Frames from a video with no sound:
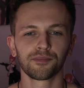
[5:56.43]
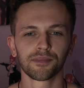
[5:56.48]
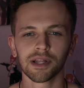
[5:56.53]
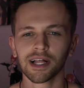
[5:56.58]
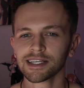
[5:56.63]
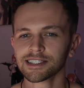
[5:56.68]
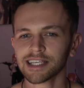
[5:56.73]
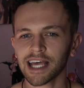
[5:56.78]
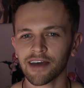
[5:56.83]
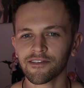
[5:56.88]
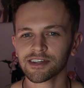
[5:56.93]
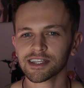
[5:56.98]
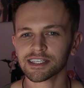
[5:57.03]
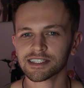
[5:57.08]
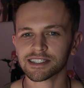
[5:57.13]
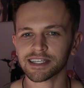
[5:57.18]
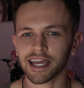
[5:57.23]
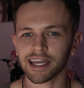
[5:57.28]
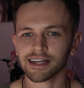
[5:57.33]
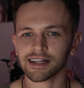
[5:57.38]
Plus having the
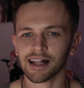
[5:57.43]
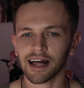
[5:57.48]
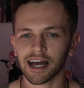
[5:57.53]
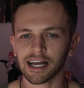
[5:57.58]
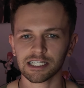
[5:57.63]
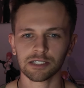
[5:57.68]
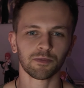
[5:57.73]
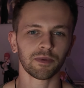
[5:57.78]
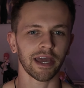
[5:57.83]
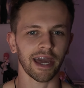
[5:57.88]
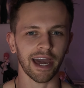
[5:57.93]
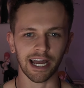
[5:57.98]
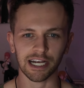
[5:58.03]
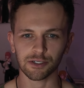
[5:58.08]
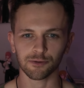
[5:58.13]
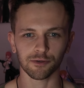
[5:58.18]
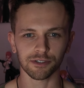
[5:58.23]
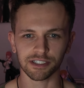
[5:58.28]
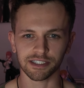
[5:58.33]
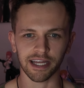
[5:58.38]
stained glass be
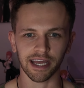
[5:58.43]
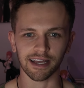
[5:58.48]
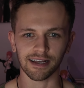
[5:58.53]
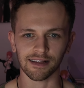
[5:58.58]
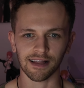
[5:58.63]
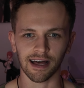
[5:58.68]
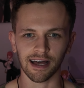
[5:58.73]
actual stained